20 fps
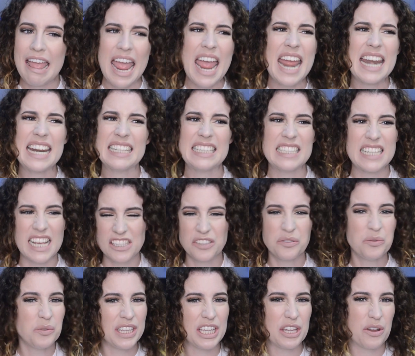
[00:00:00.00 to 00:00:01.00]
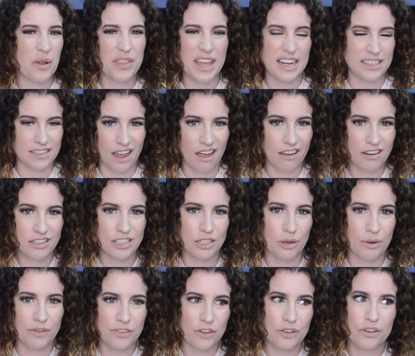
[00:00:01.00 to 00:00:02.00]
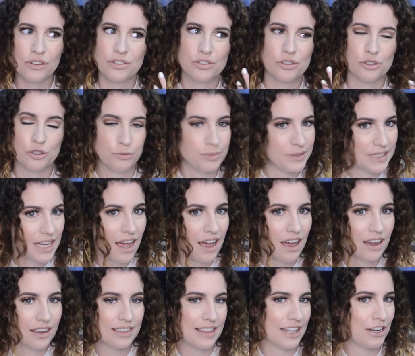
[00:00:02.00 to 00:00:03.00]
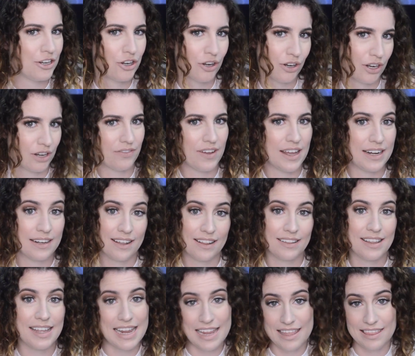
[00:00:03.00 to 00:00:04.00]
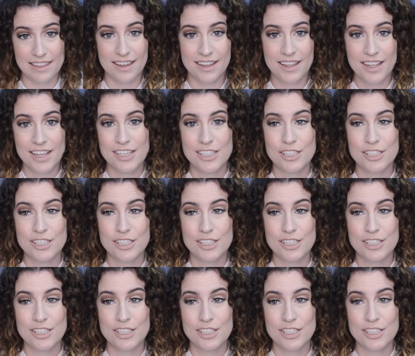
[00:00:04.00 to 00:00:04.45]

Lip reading: and it doesn't really go that dark, so if you're super dark, then you're not going to find a color either.